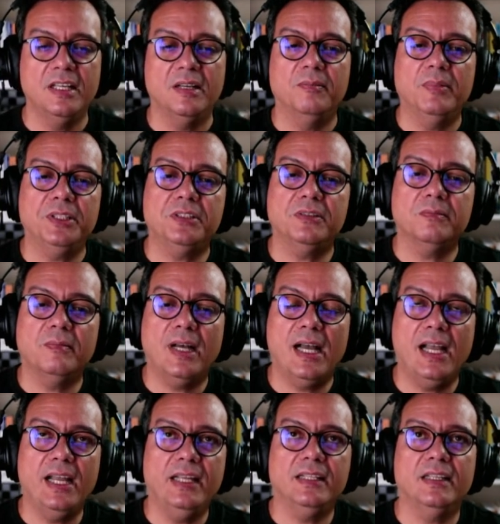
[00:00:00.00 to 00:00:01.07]
but you
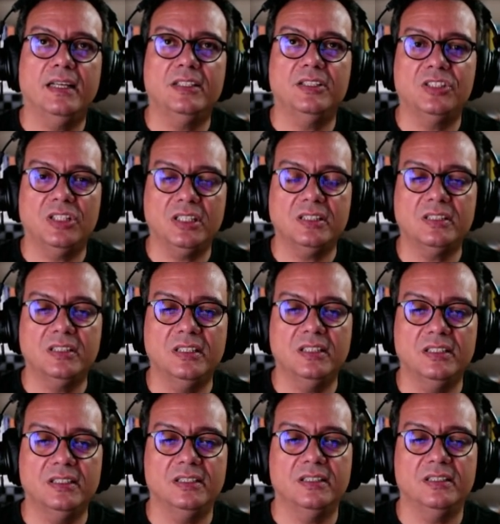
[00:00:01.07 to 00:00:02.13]
might adjust
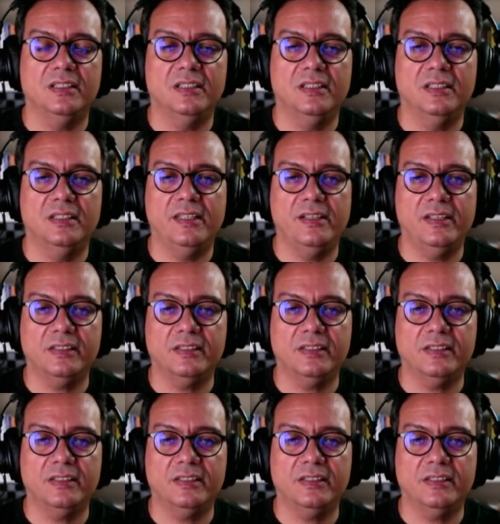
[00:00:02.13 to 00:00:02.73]
their